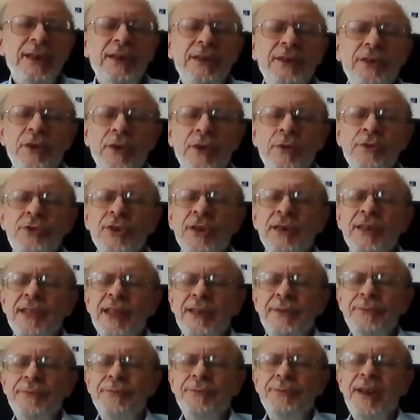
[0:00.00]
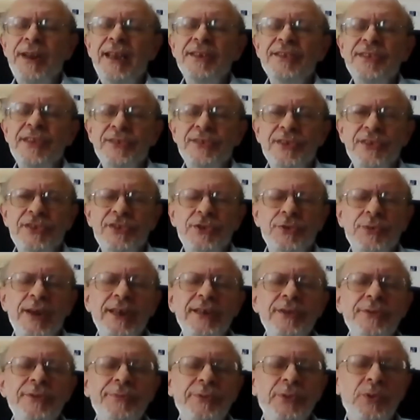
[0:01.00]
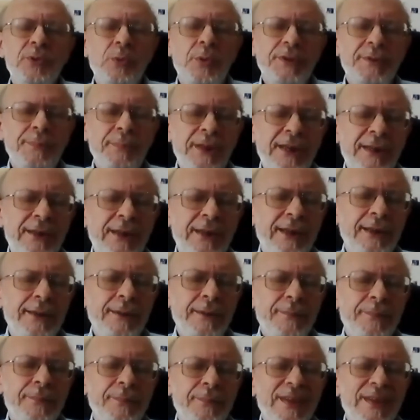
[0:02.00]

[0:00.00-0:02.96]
Usually that phrase has a straightforward meaning,